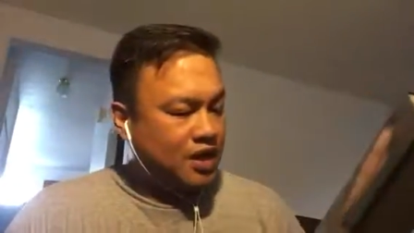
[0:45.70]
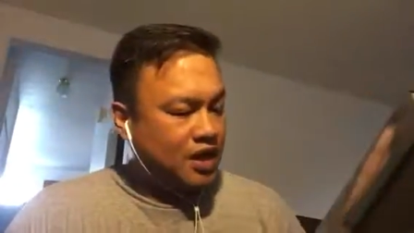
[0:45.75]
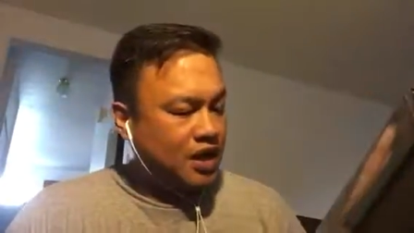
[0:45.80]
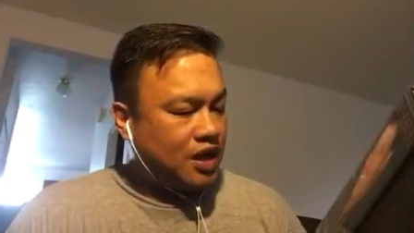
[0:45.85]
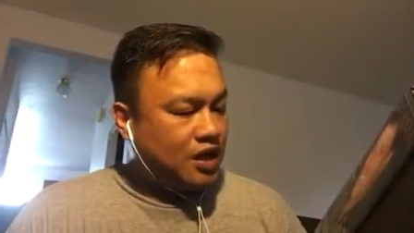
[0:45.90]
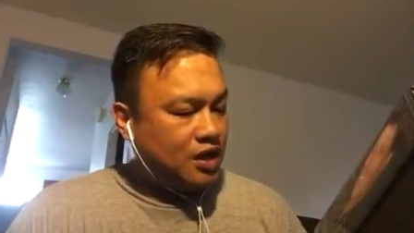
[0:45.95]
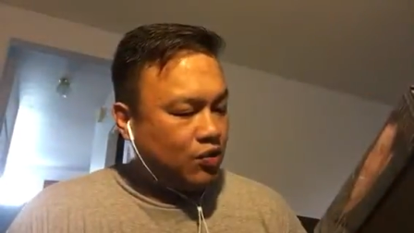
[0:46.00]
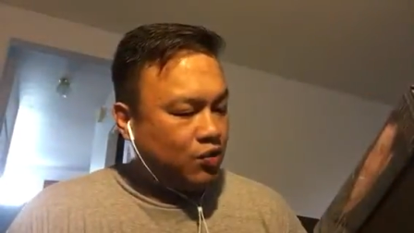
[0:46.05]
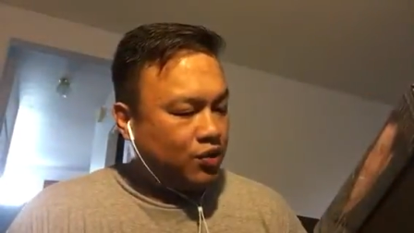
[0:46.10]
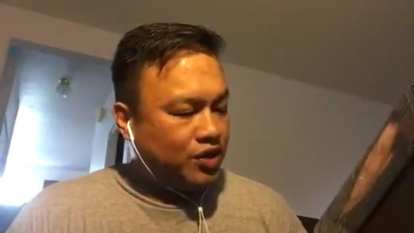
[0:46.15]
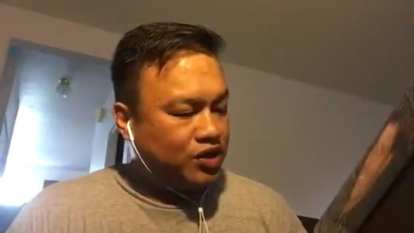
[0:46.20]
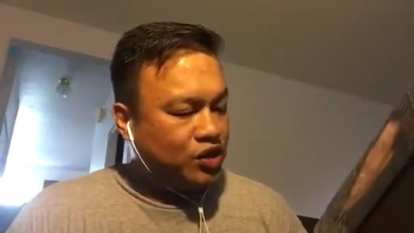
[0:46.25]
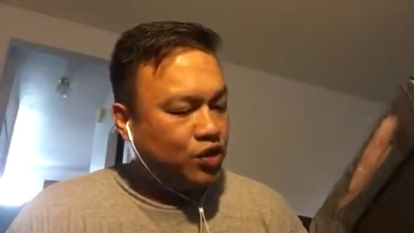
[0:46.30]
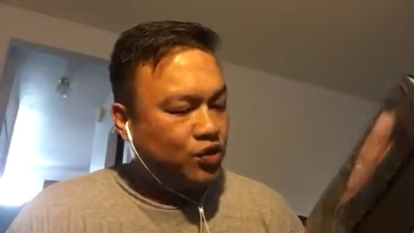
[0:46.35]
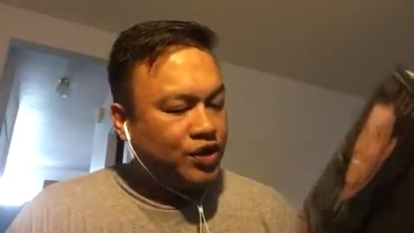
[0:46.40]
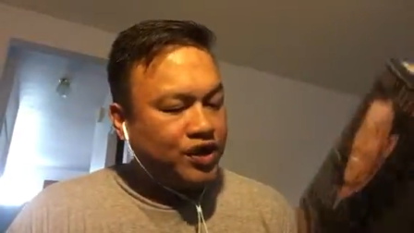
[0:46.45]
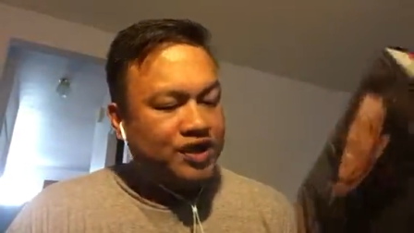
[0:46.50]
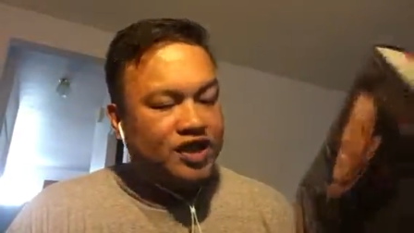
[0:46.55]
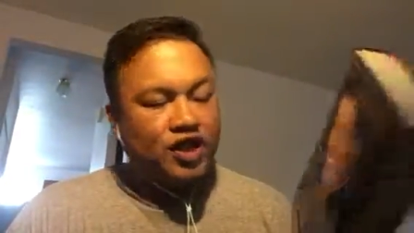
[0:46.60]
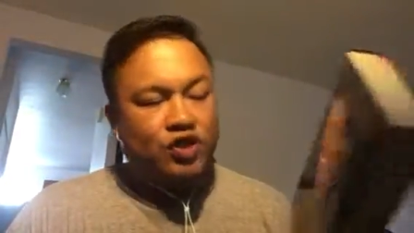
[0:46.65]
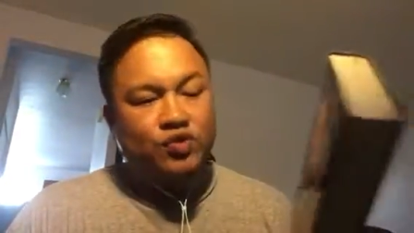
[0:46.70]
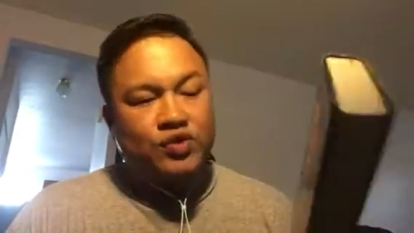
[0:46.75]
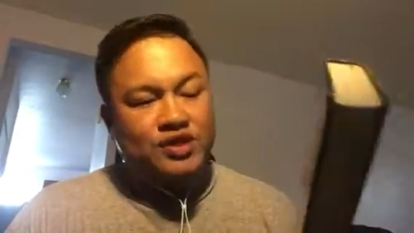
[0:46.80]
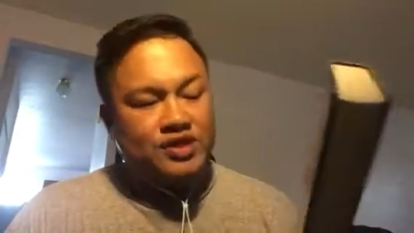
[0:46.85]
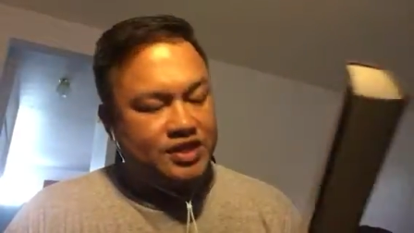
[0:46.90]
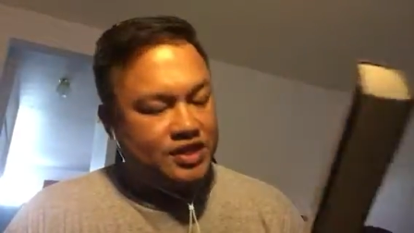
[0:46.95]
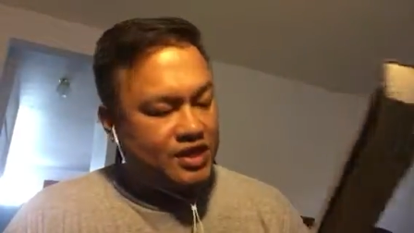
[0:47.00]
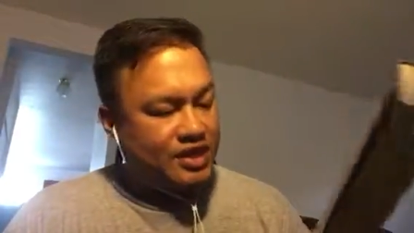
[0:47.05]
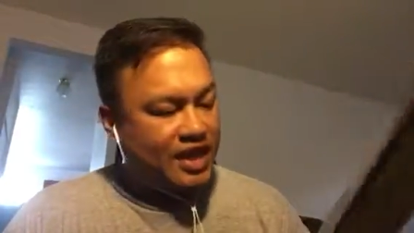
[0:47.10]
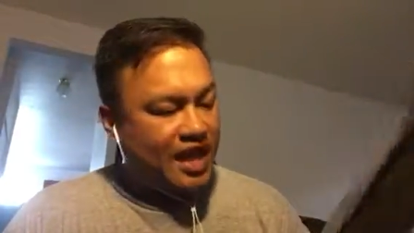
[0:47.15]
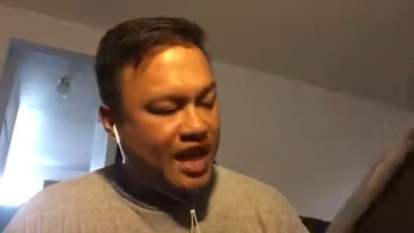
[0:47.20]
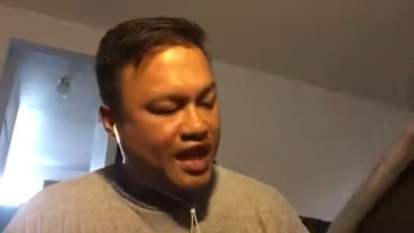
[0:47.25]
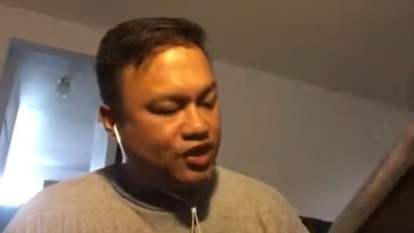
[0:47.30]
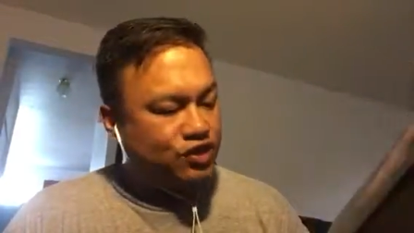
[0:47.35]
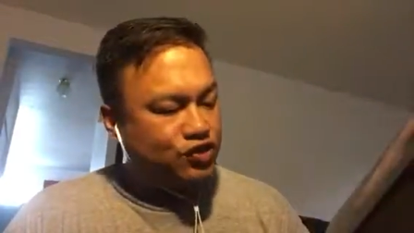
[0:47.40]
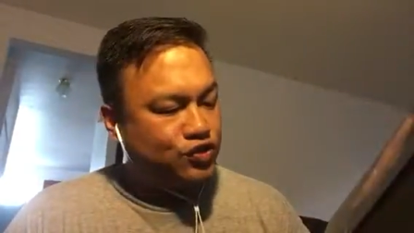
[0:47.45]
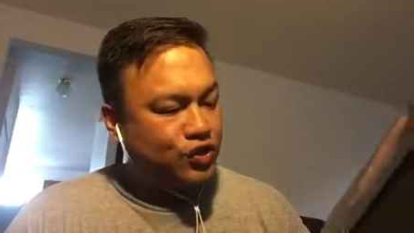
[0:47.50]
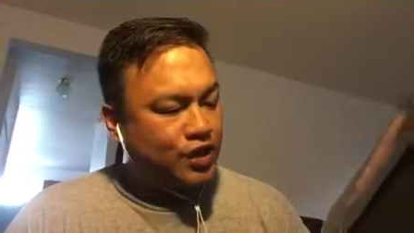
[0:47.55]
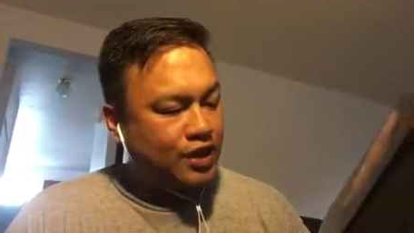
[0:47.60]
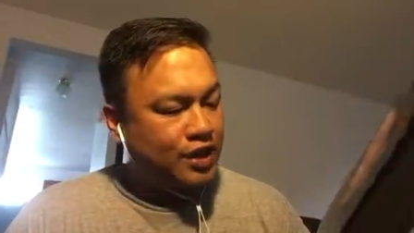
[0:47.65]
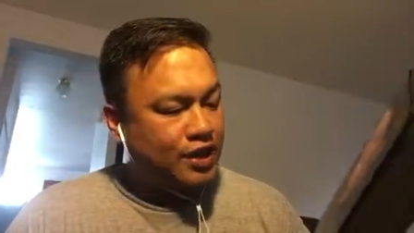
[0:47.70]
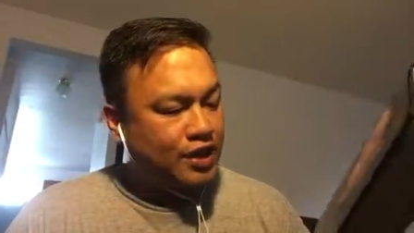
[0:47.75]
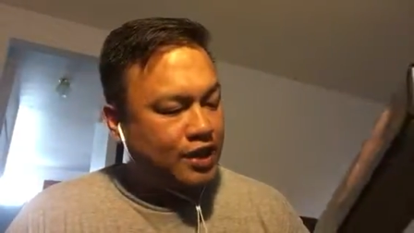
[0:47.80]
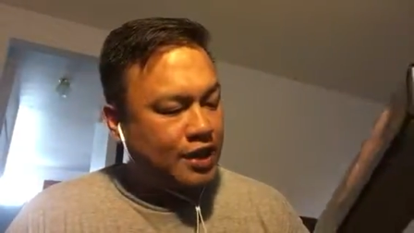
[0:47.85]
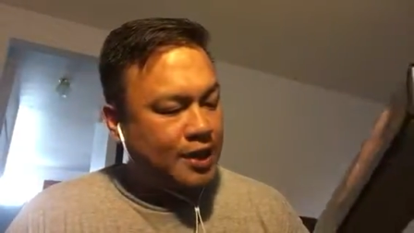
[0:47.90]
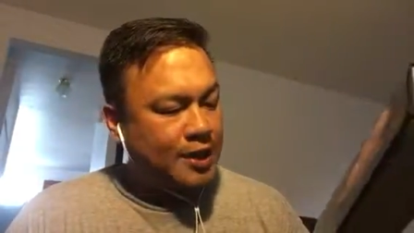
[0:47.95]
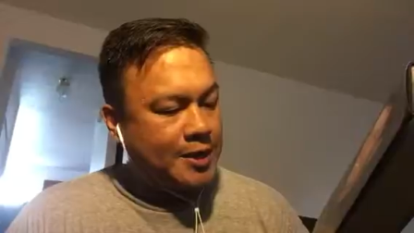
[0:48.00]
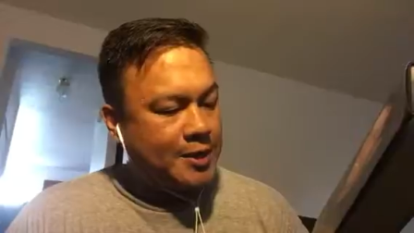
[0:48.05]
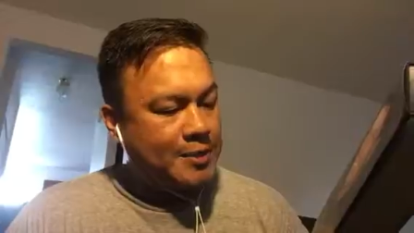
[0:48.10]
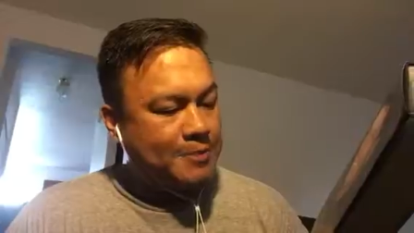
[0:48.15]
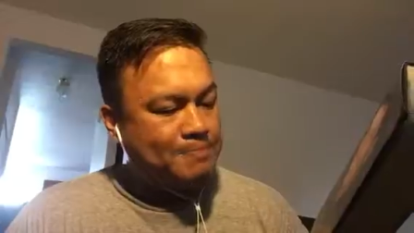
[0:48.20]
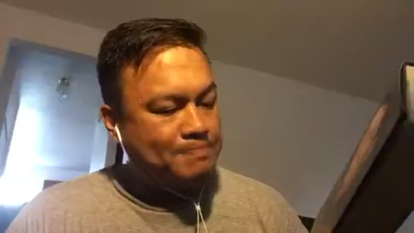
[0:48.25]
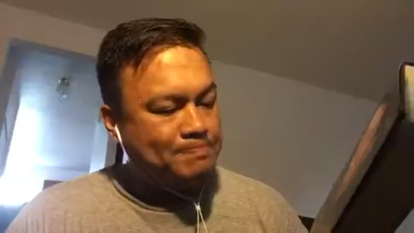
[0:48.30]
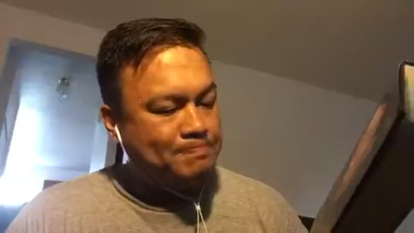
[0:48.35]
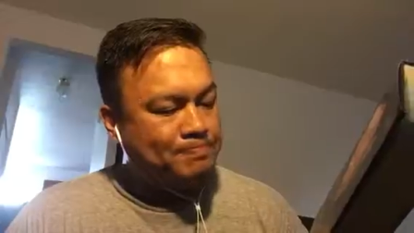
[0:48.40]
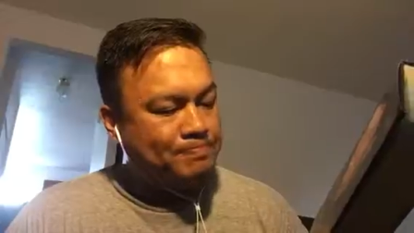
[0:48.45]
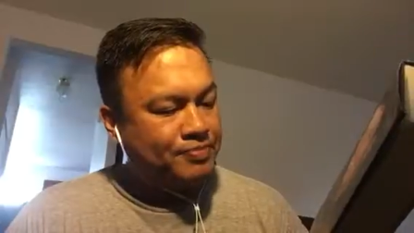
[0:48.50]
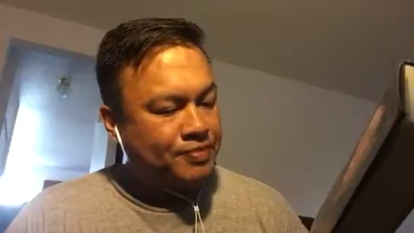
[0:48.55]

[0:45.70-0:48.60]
Uh, what Tony did was he actually um,